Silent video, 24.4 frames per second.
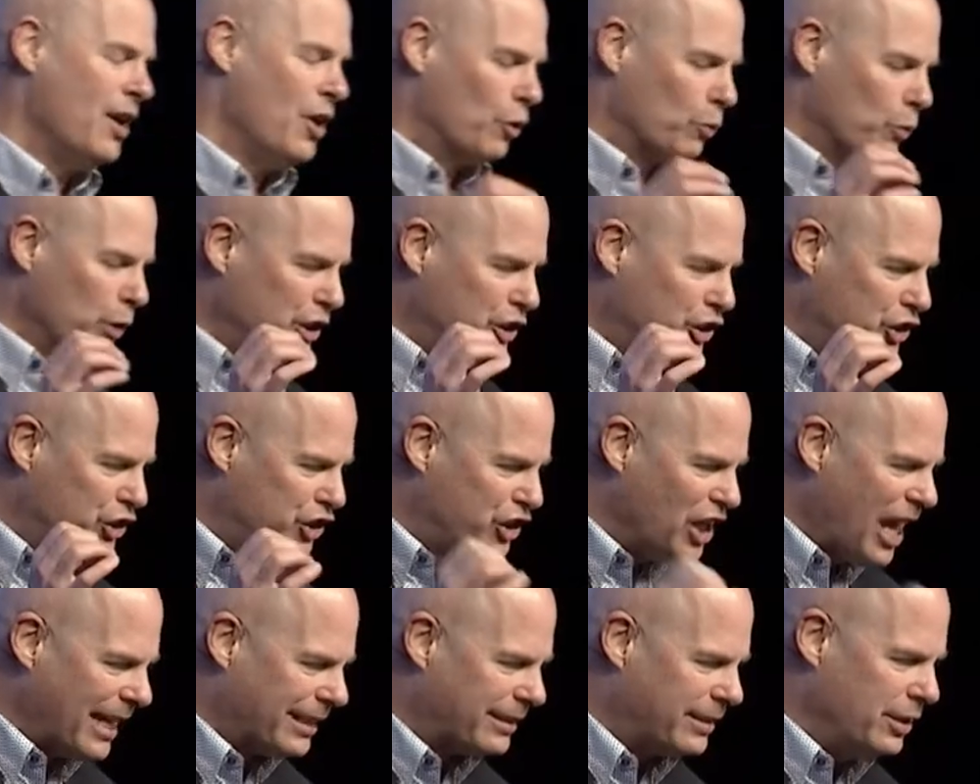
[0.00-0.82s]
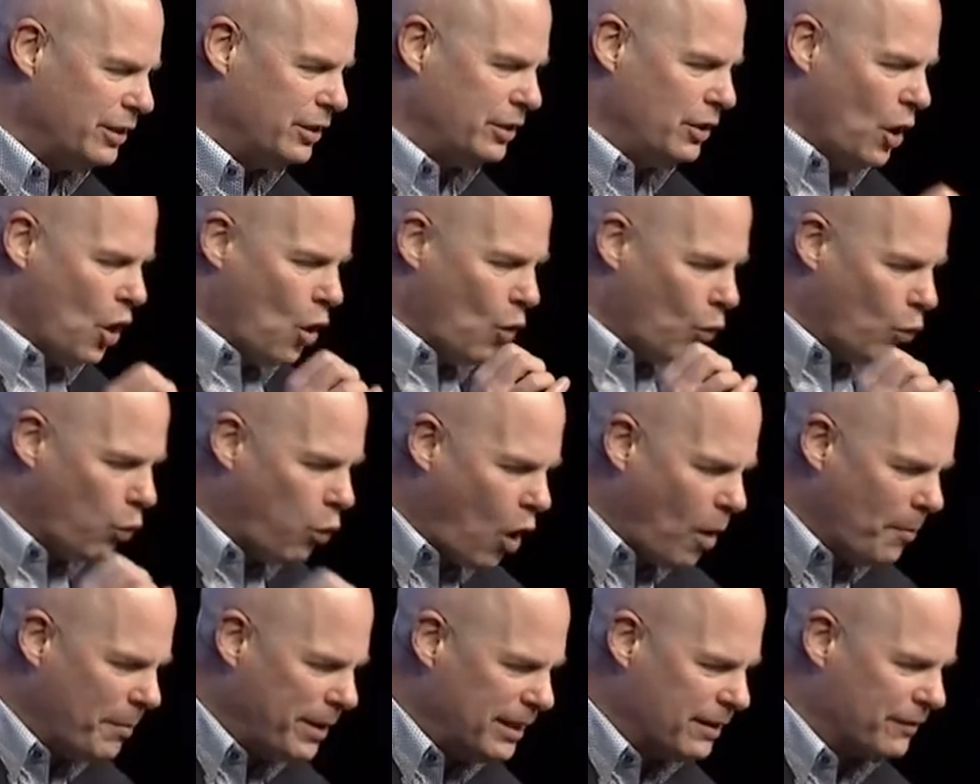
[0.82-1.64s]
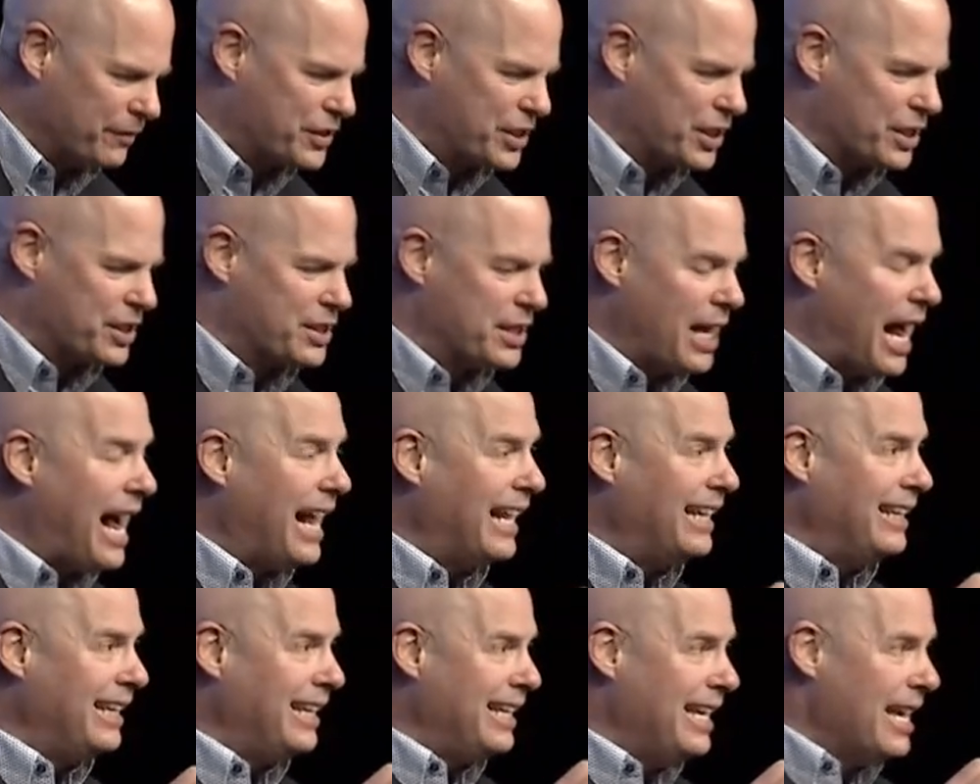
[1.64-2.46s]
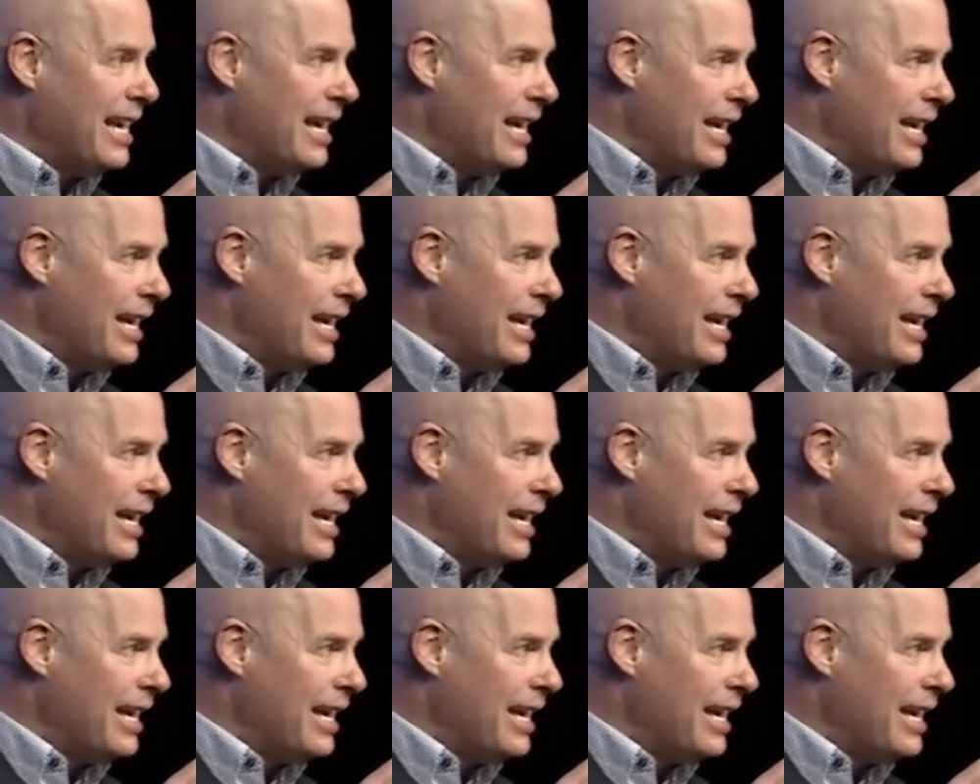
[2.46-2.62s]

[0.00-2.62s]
rejected woman of society,